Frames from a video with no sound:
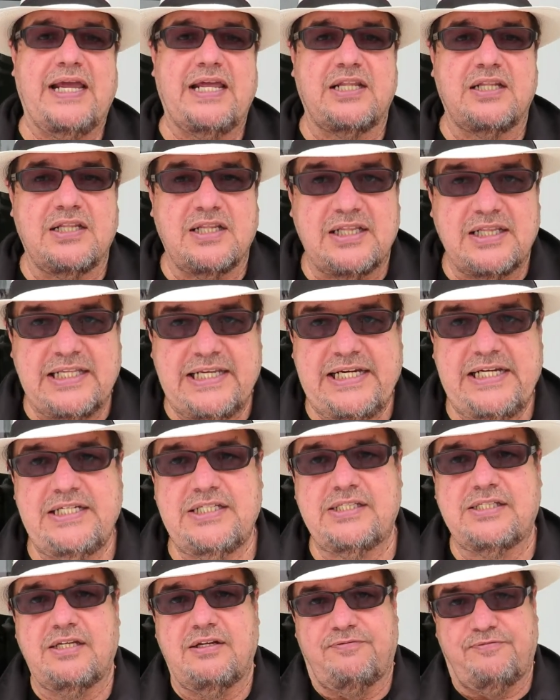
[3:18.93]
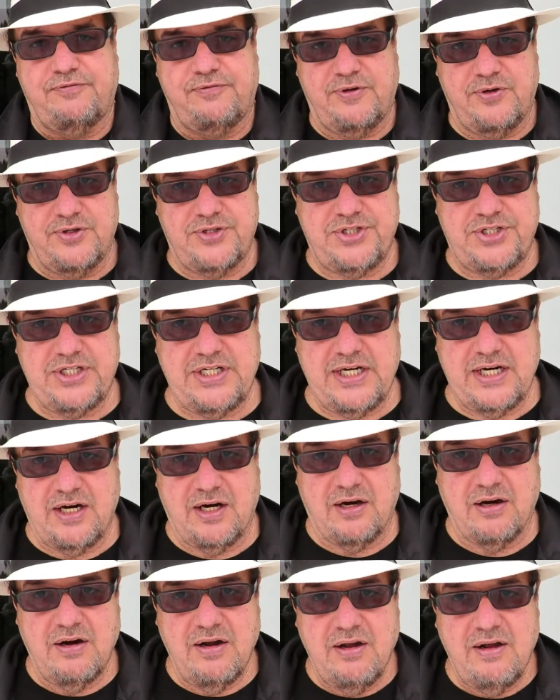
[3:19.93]
at least the first
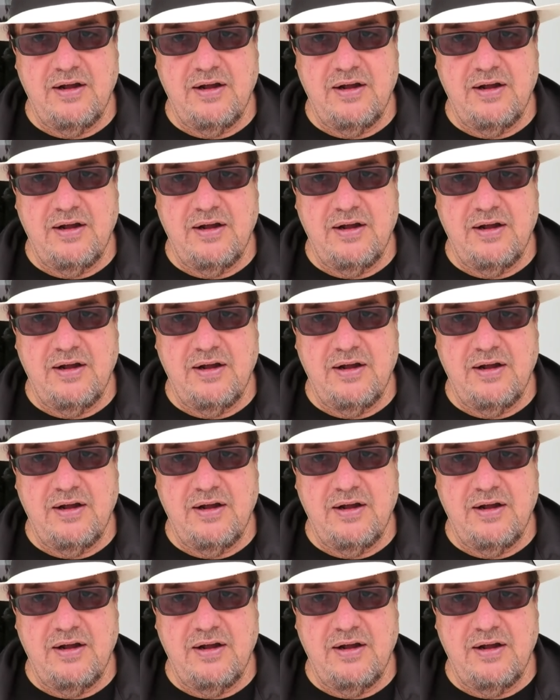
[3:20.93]
year.